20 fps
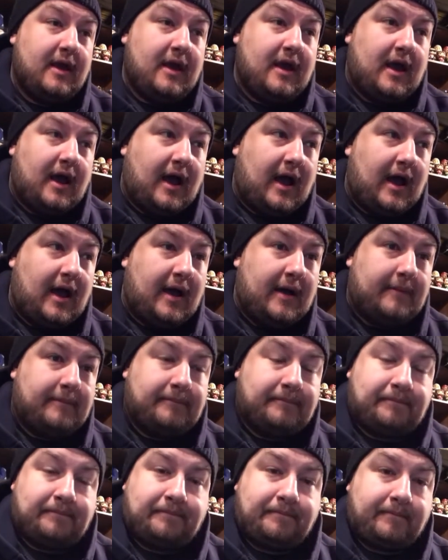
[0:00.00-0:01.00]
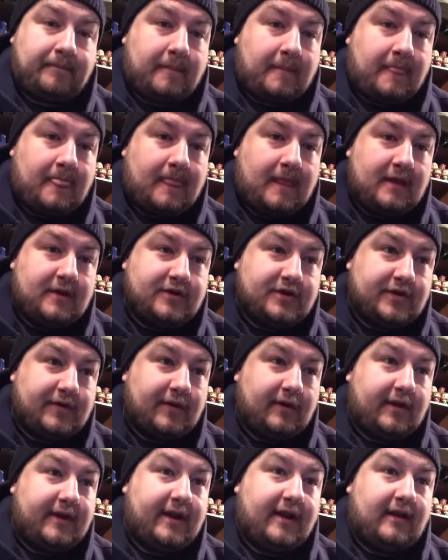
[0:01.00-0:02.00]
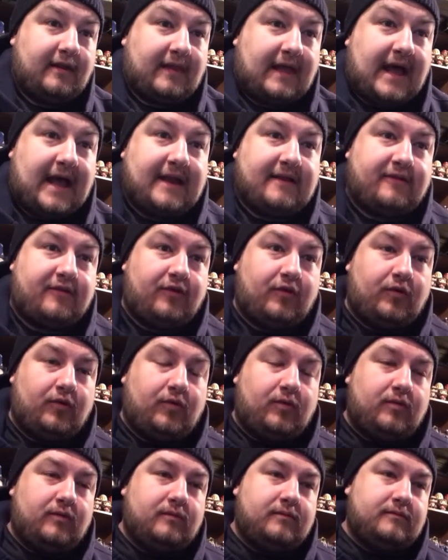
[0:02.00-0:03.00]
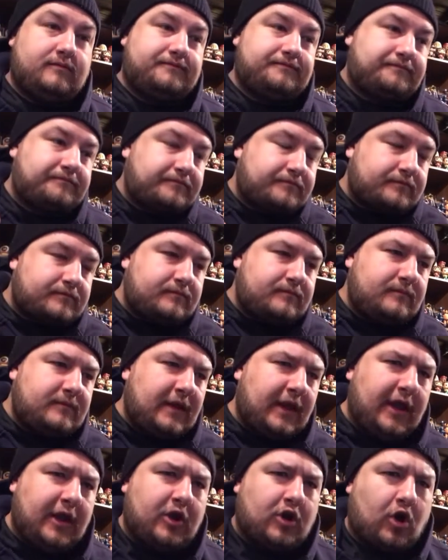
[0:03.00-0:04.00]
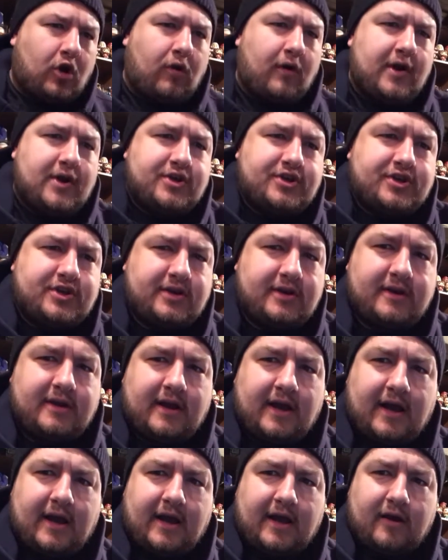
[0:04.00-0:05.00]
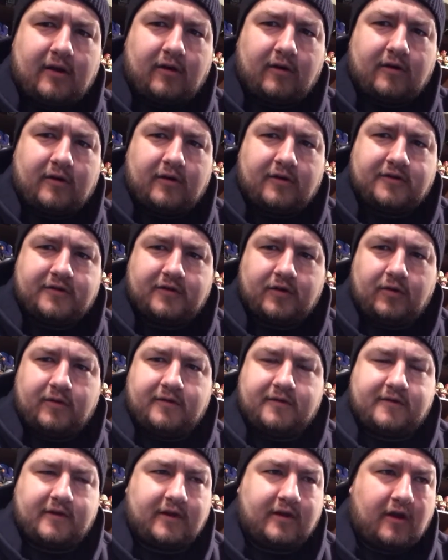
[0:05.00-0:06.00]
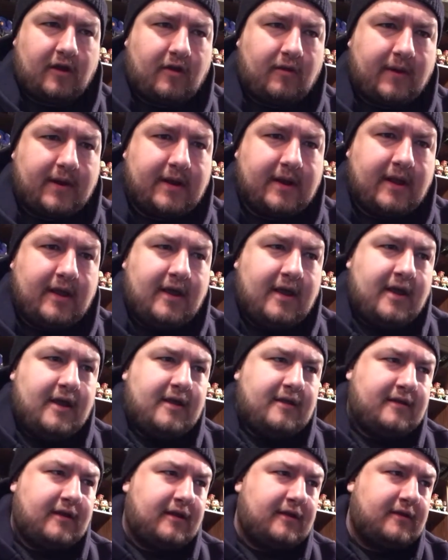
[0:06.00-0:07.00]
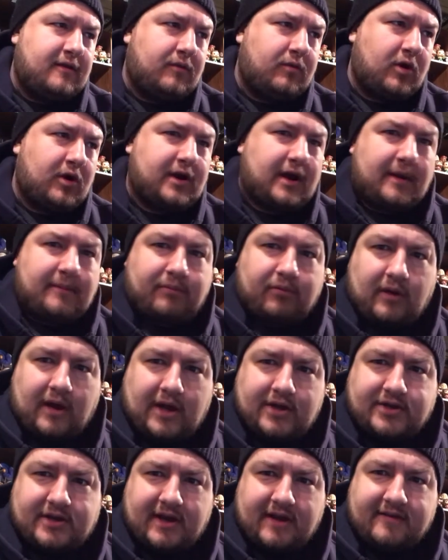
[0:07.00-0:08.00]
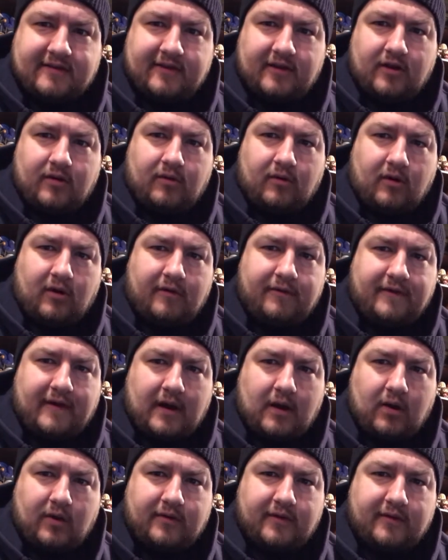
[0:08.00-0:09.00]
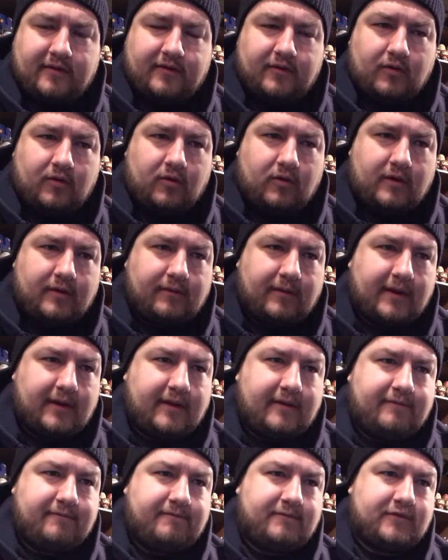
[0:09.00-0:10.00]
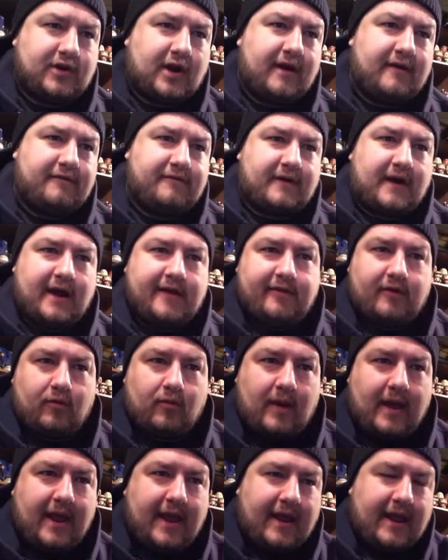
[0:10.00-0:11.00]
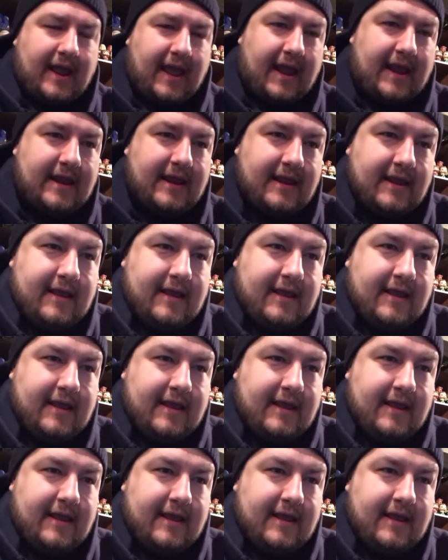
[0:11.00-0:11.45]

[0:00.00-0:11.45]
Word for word: did a lot to encourage her students to go and to work on projects, you know, off hours at school, and really try to find their way. And